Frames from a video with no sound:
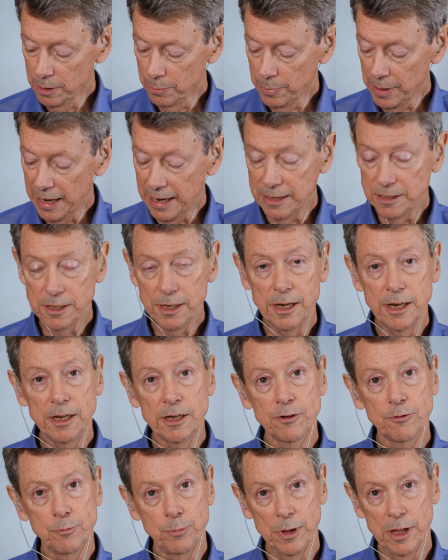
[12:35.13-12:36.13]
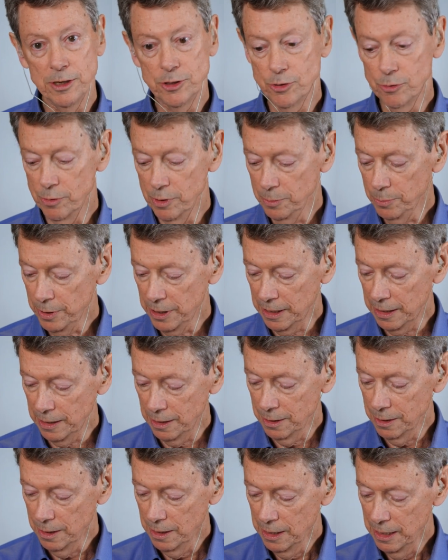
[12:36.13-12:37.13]
abandoning of pleasure and
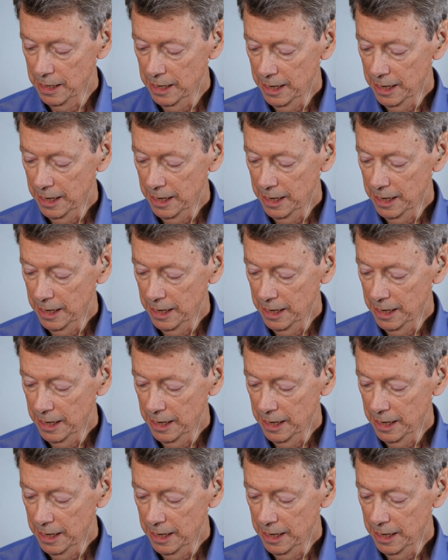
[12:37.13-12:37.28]
pain,